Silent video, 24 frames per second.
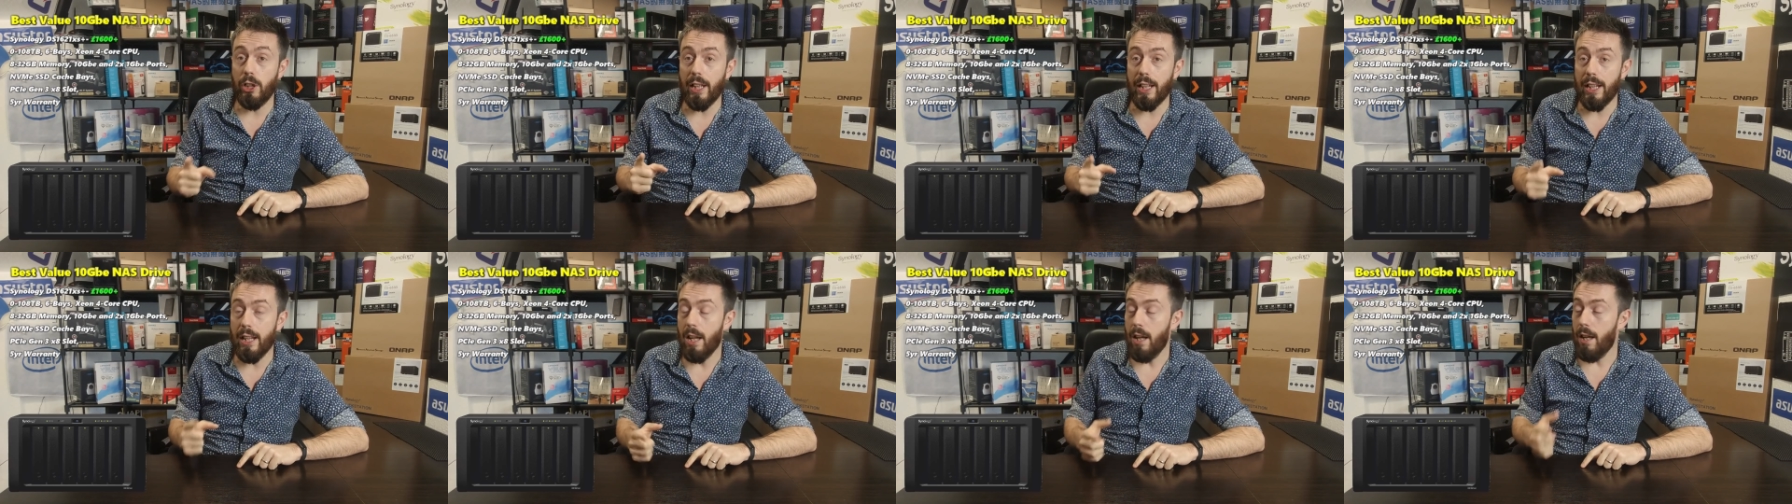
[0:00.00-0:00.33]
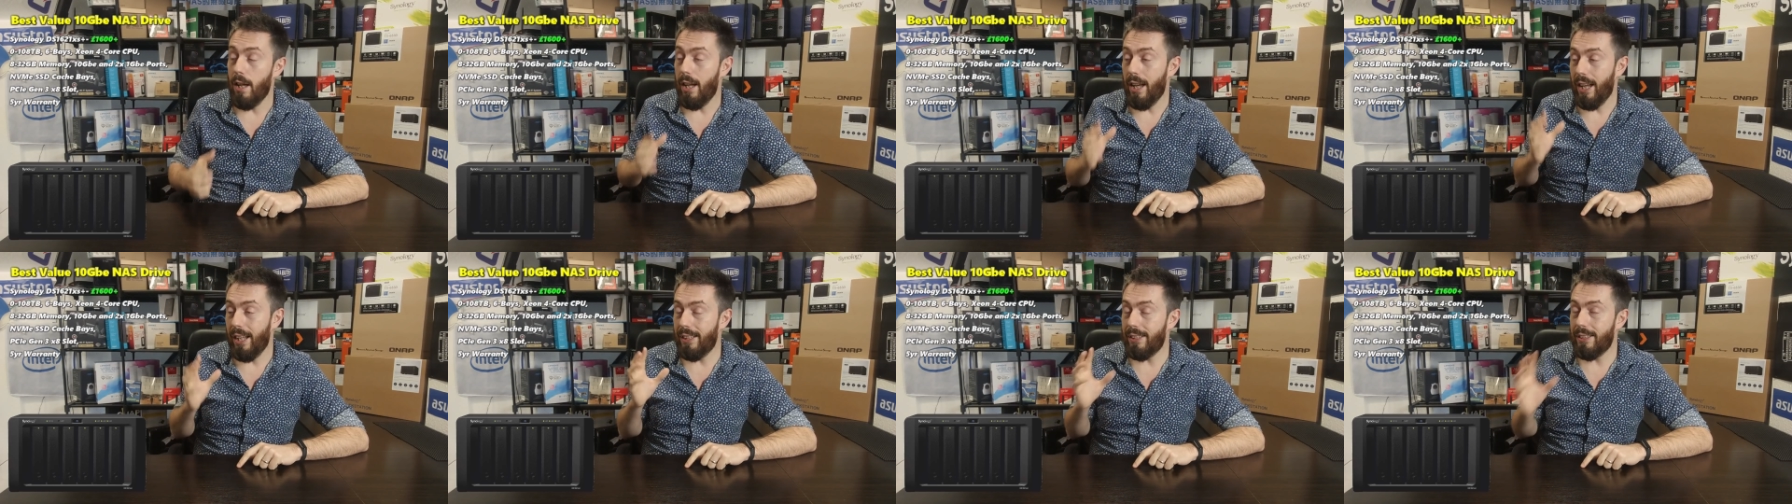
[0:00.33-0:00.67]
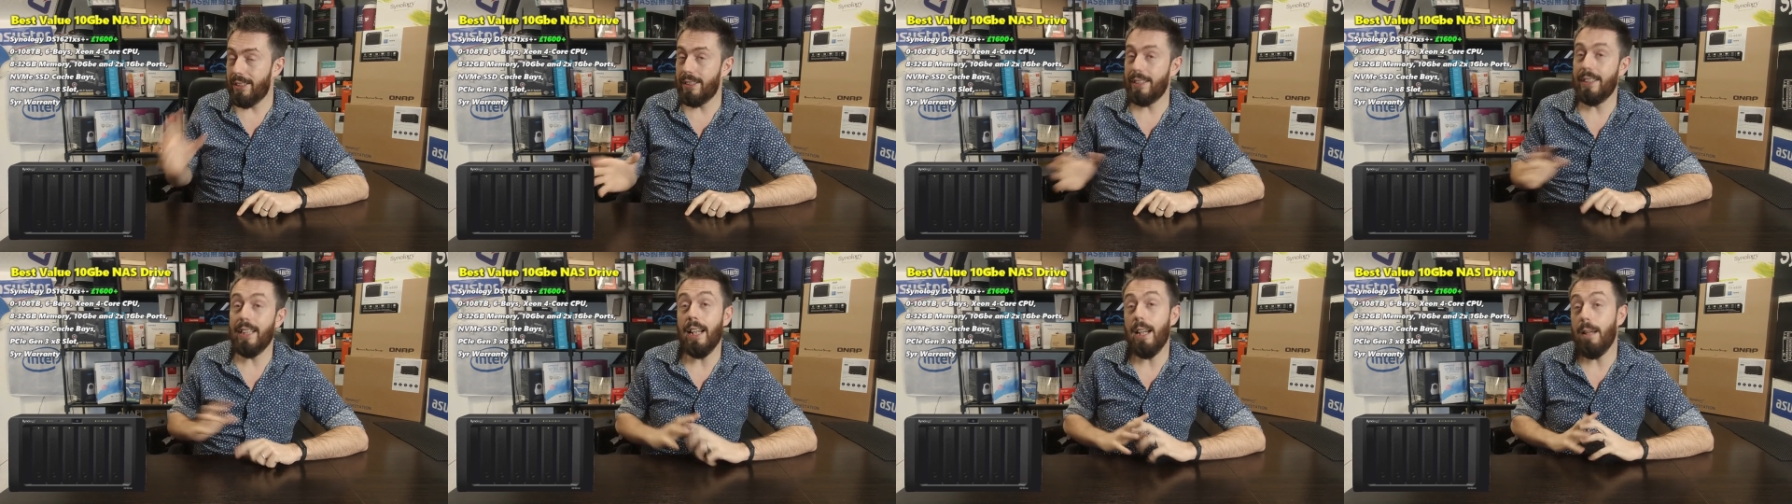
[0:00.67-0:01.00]
G,
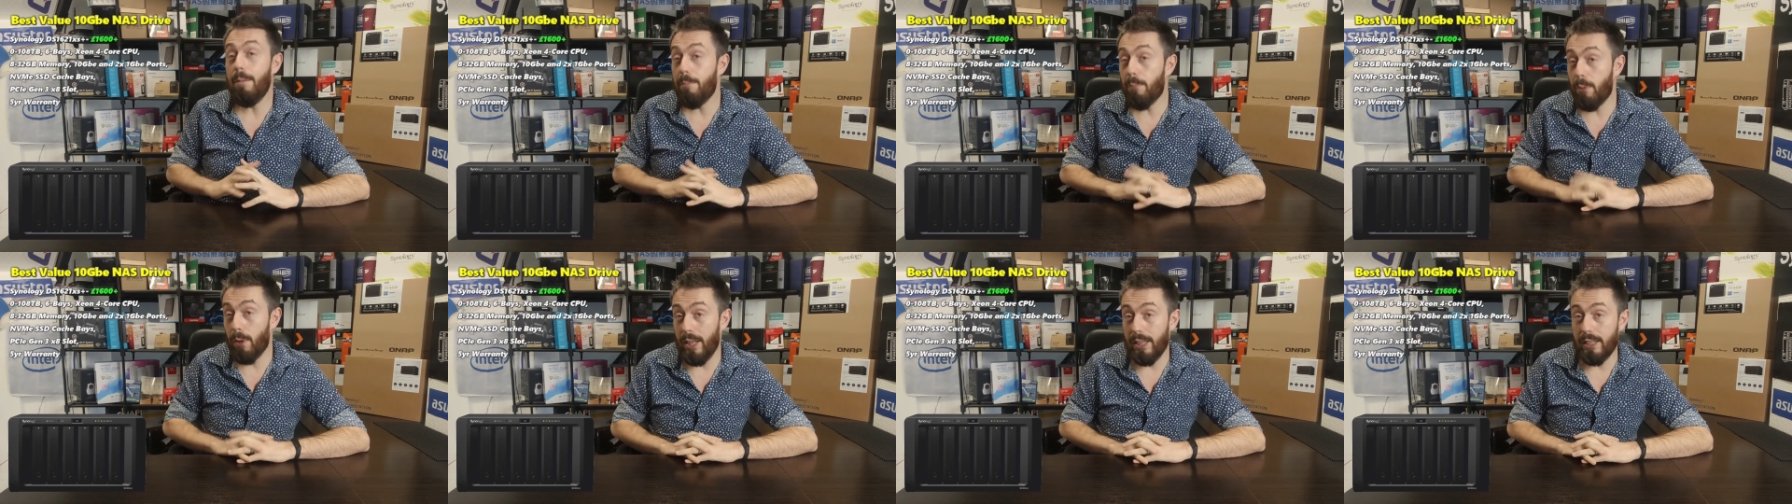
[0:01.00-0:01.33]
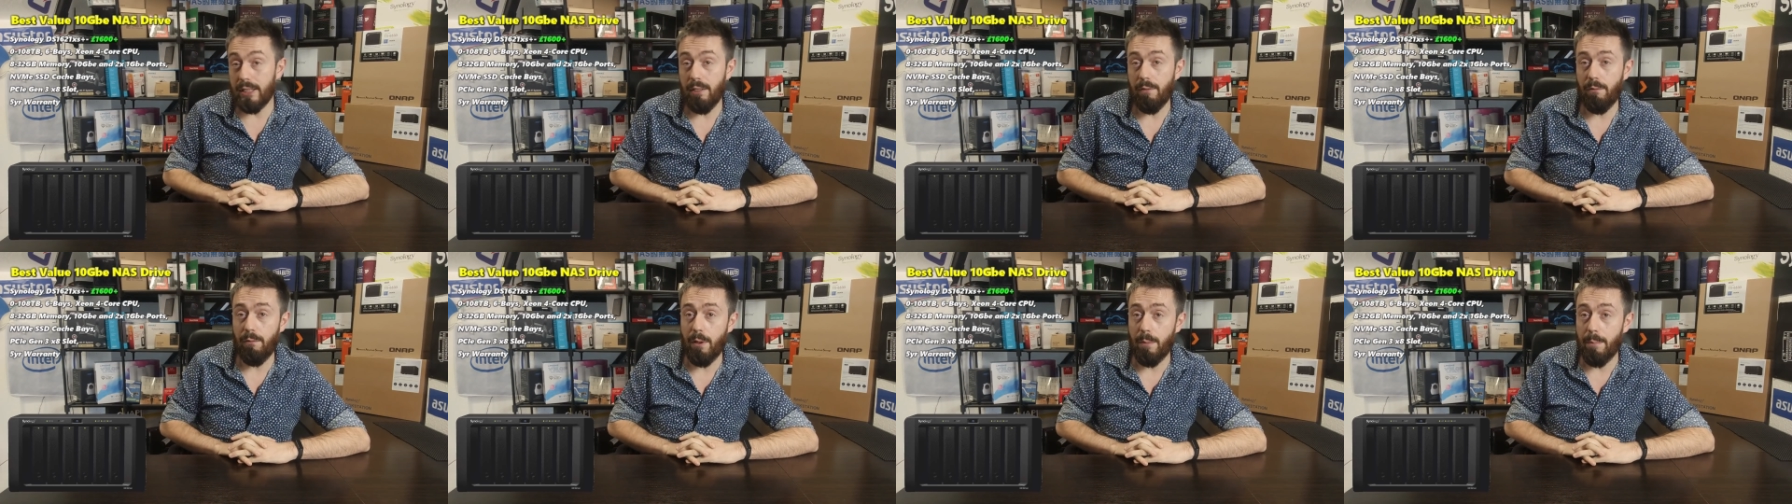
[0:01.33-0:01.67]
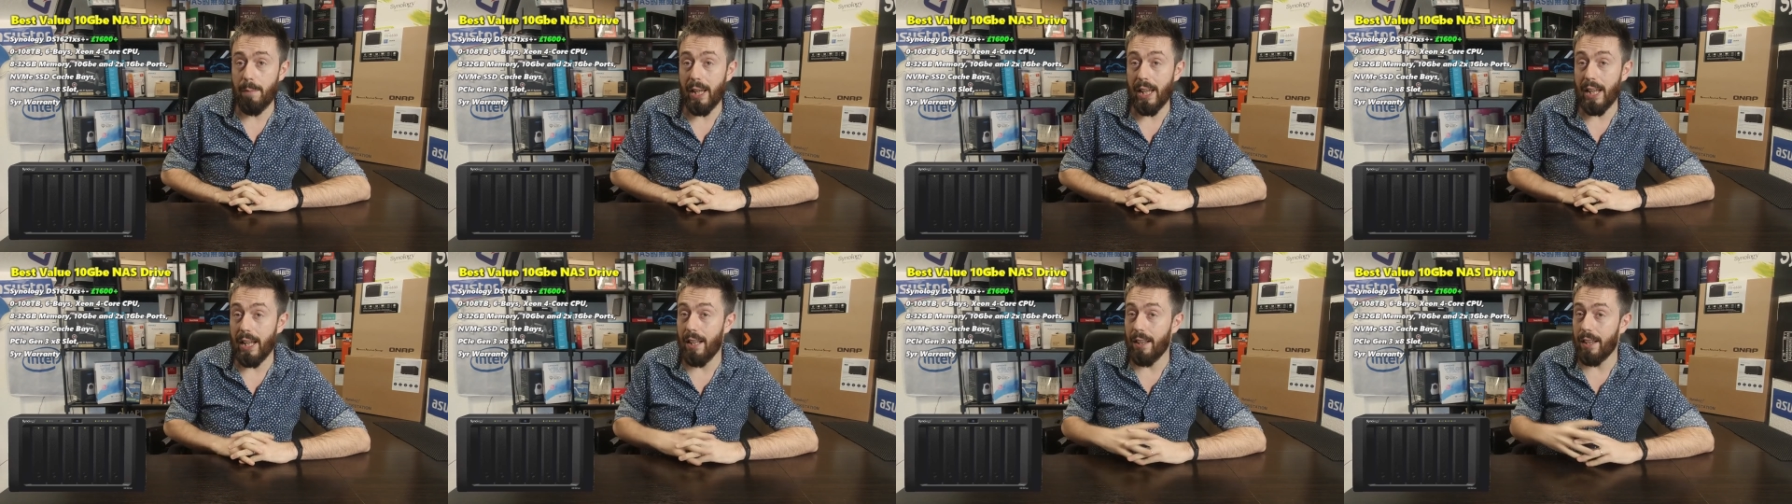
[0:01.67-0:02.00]
it's still impressive for
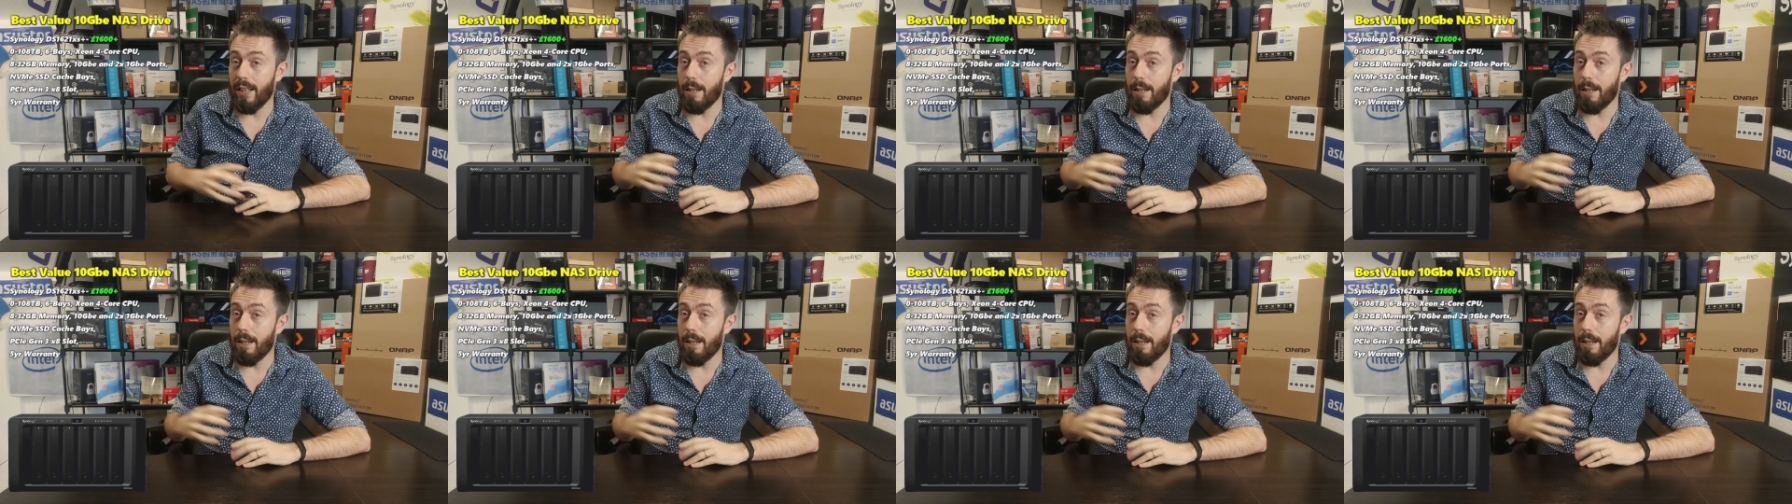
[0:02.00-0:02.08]
me.